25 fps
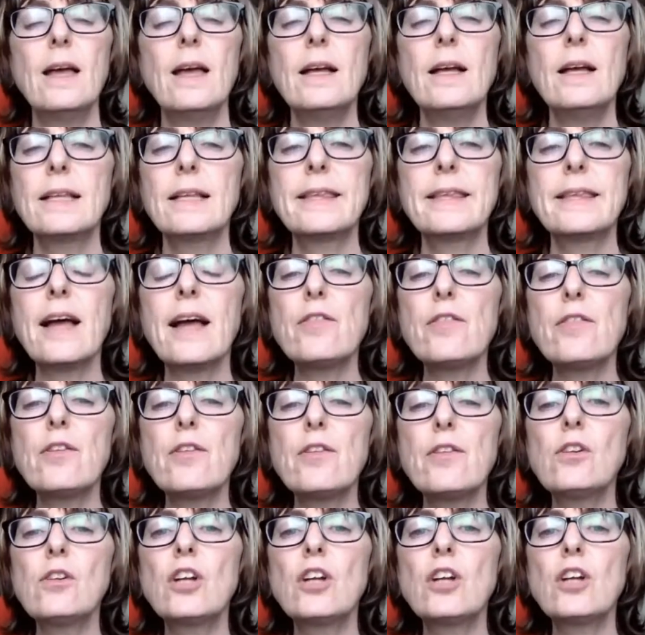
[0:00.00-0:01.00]
Neither
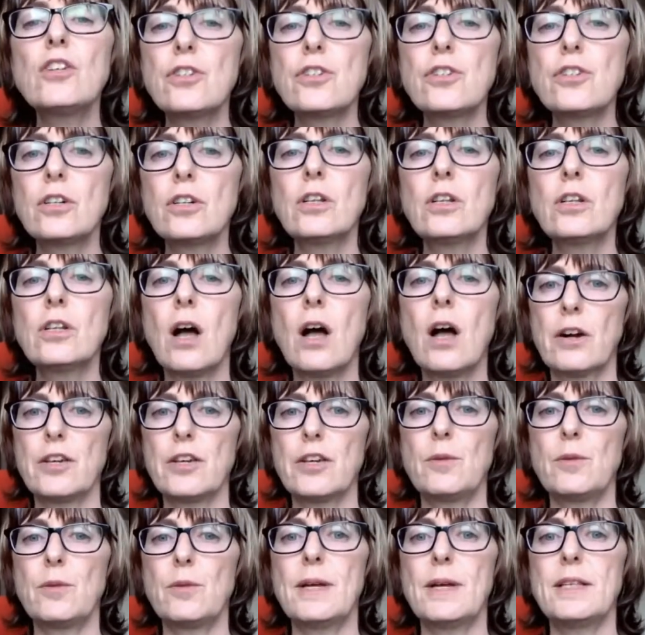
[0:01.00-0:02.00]
logical
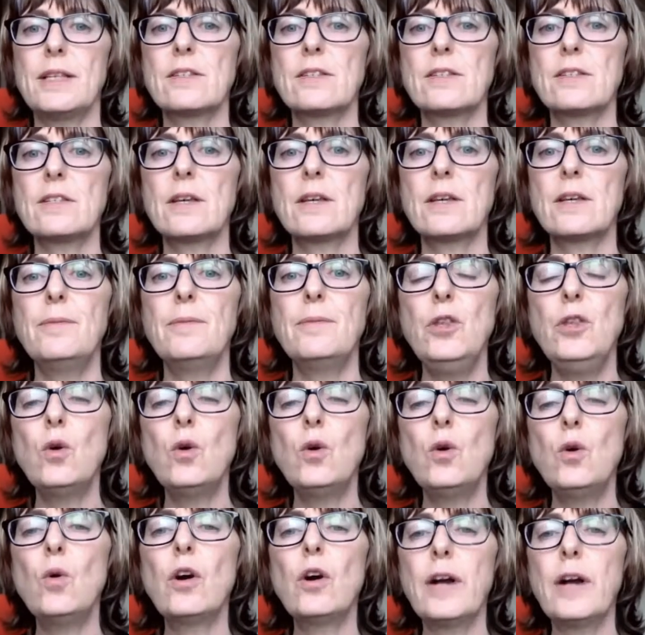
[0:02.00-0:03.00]
arguments
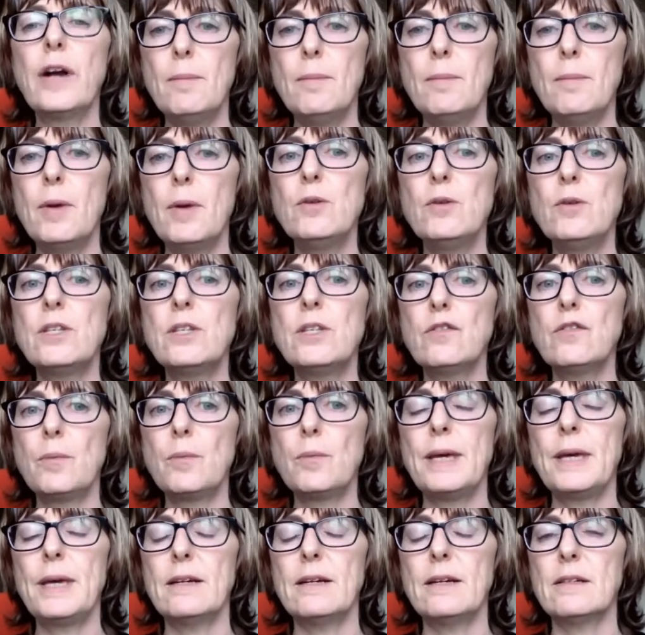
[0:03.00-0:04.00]
nor emotive
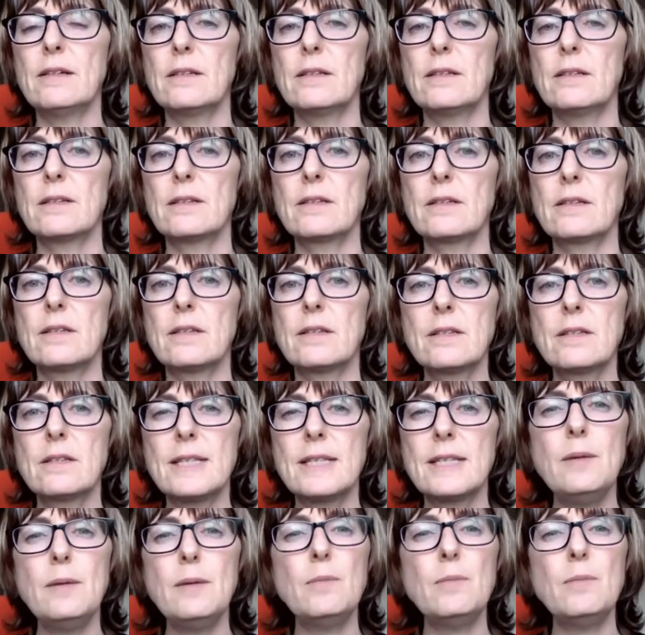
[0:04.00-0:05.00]
appeals
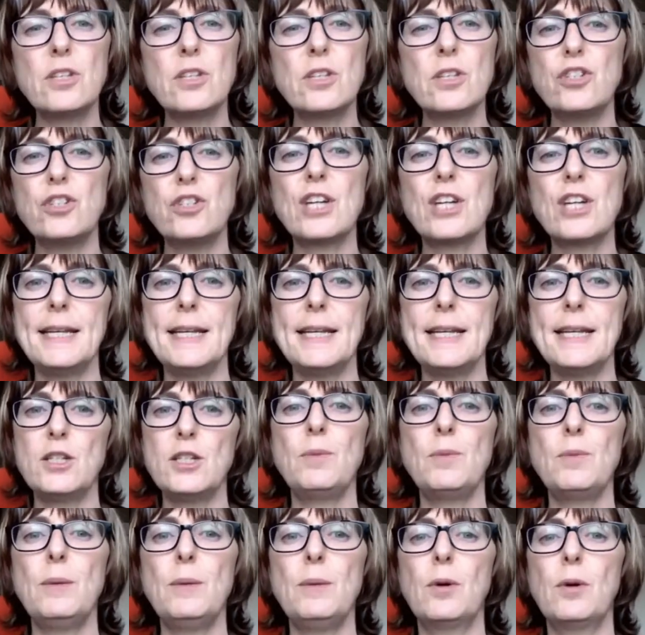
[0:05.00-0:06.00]
seem to change
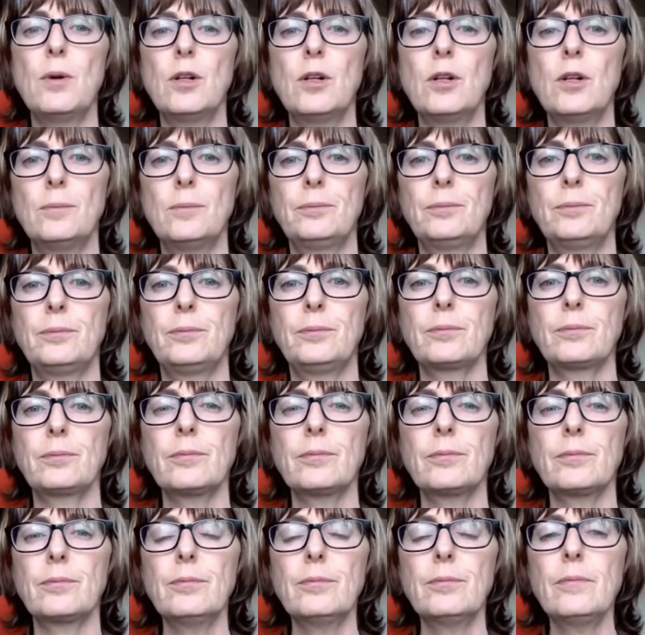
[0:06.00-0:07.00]
people.
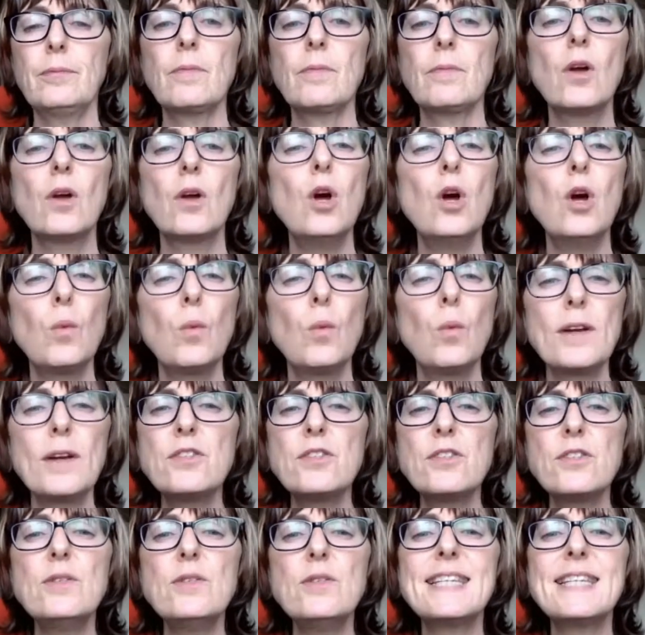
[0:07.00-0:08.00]
We're
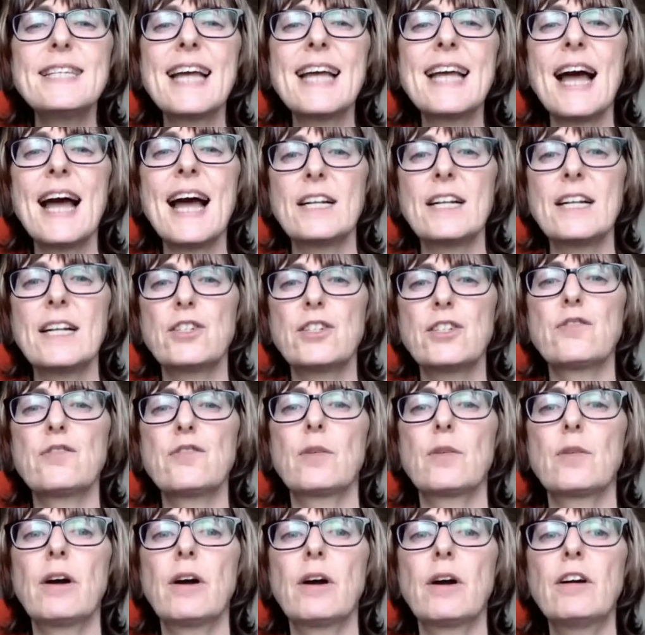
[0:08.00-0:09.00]
too detached
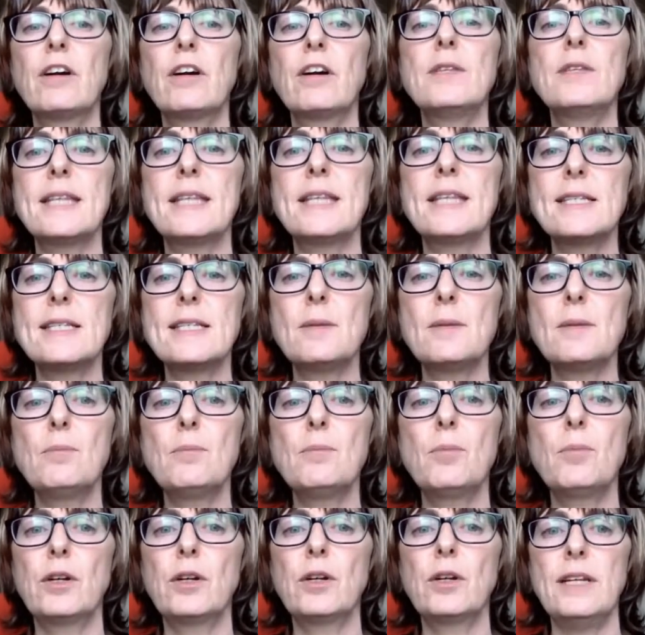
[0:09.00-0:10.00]
from our own
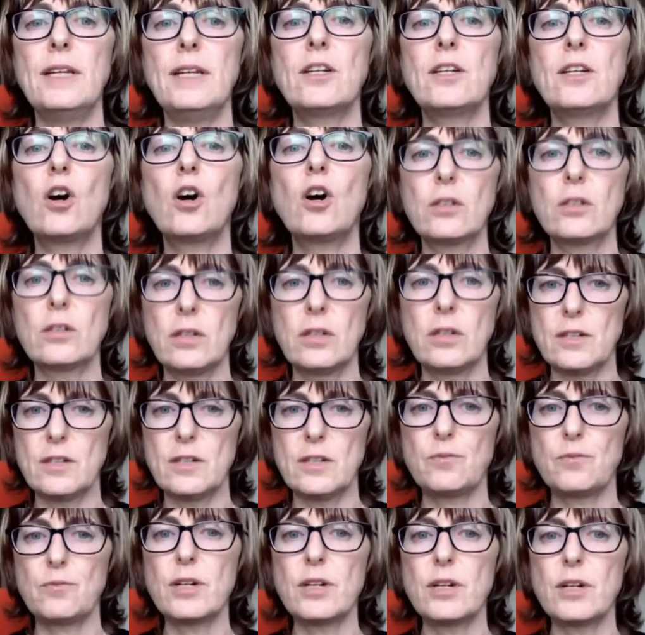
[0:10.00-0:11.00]
disembodied
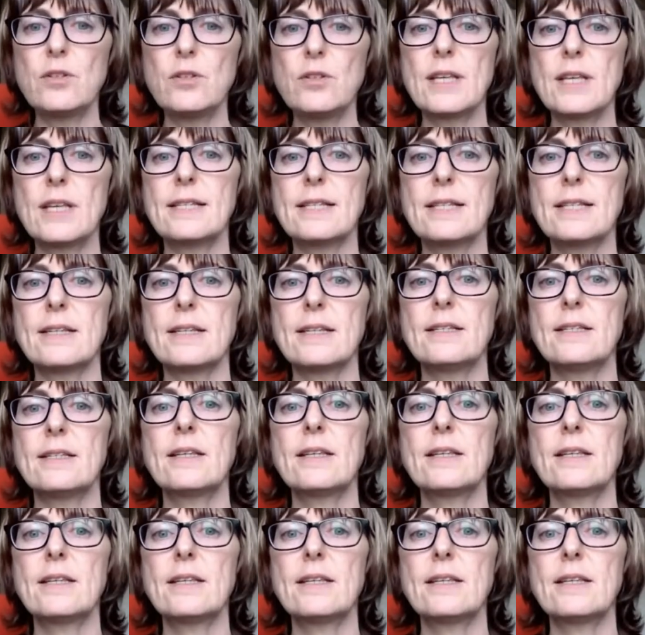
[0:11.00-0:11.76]
cognitive processes.